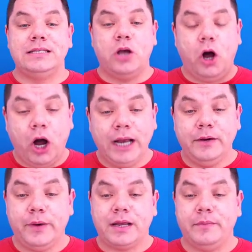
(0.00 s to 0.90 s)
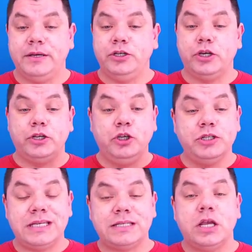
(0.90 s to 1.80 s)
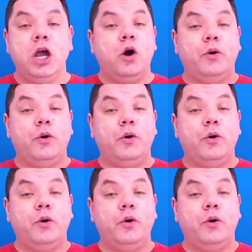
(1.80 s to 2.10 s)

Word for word: It's highly recommended. You can use this,